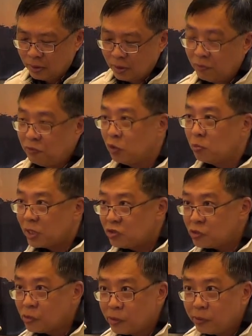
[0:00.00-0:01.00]
Few
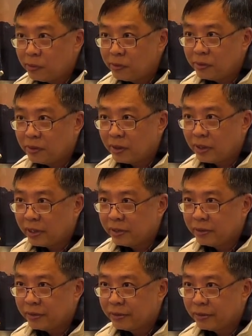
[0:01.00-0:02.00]
months old,
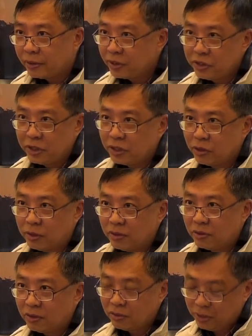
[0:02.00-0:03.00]
right? not
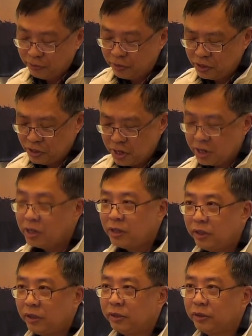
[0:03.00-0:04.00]
even a year.